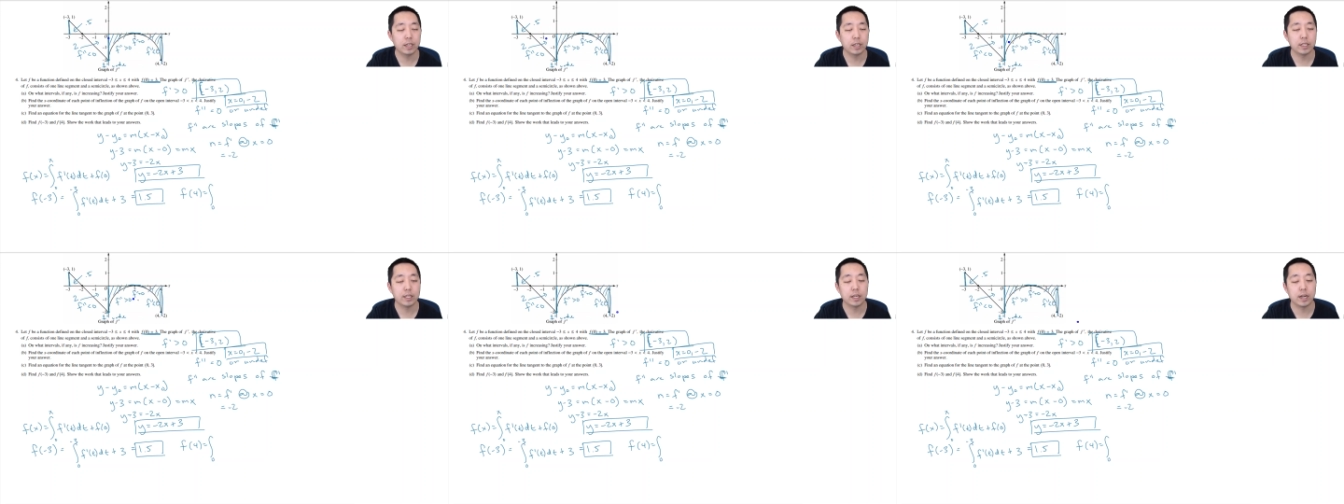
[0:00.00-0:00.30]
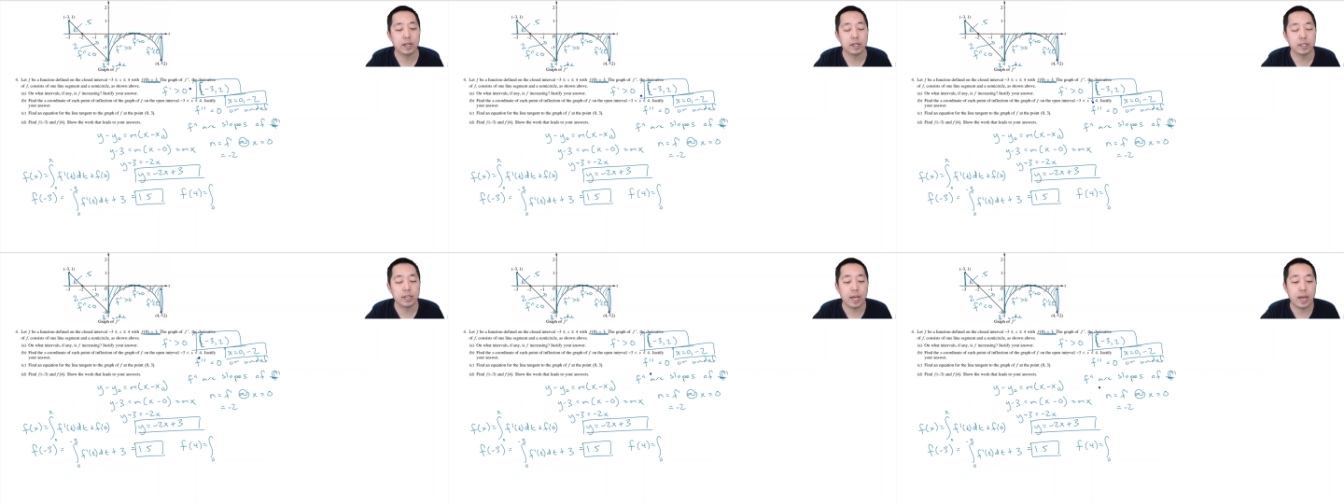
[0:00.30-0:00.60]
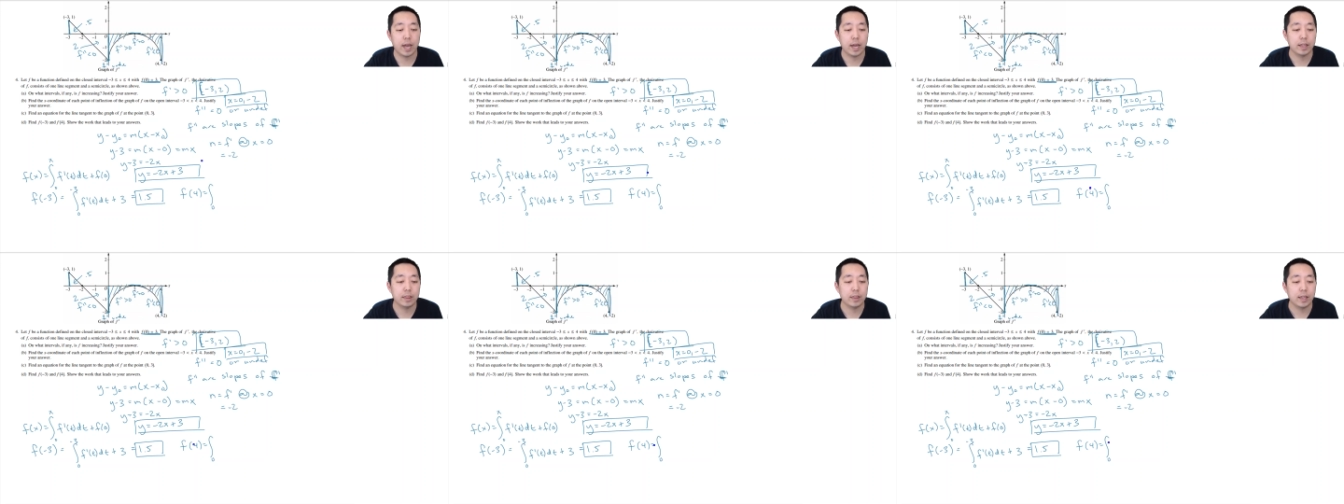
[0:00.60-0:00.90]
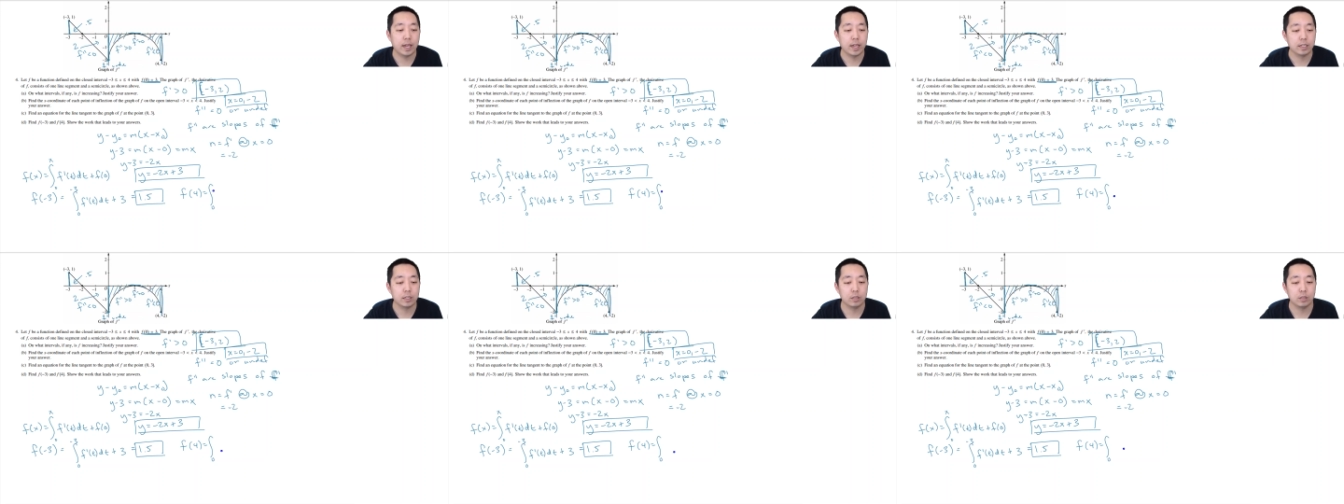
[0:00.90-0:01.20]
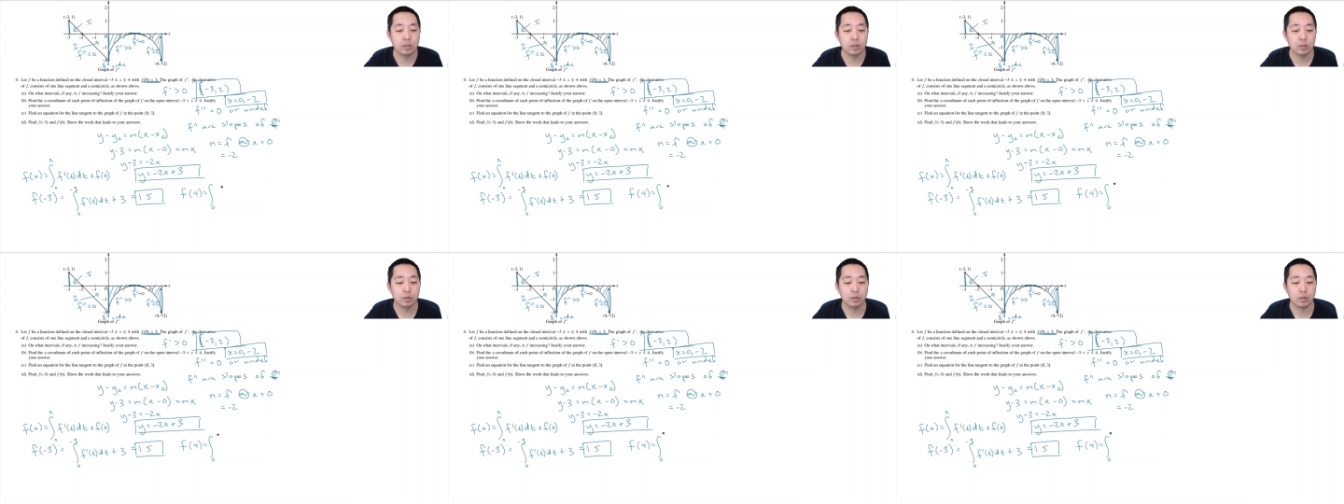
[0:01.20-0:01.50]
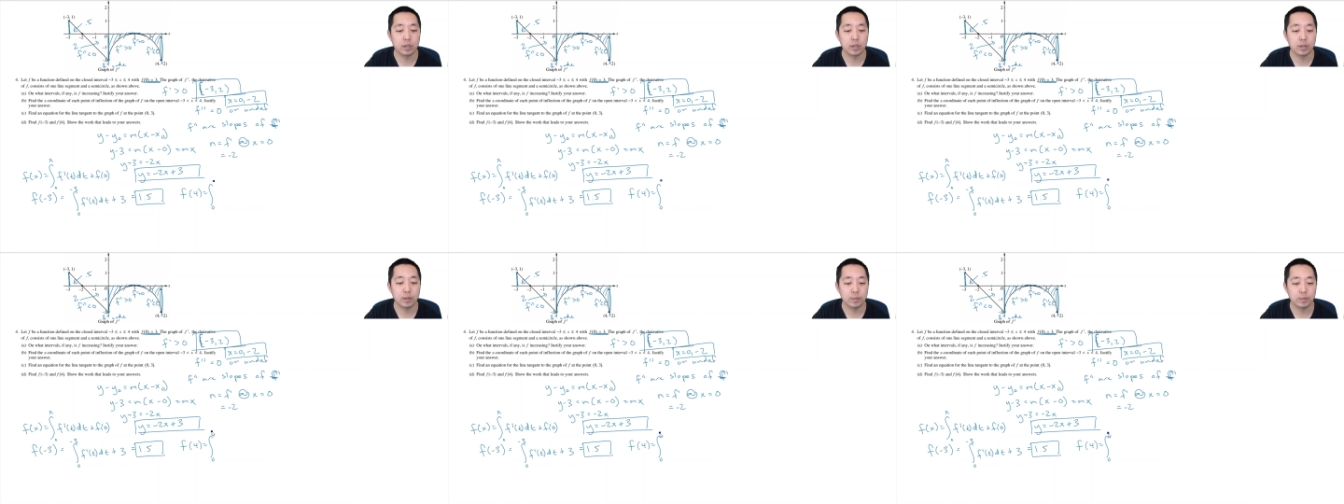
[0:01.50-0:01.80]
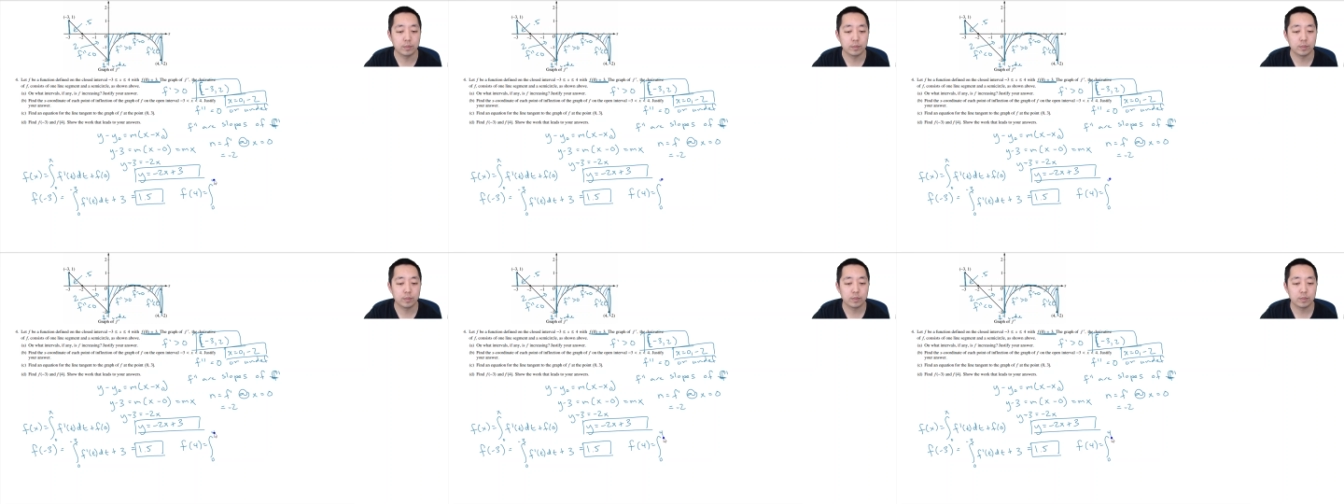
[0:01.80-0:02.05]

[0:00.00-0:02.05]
and then I'm going to add that to um,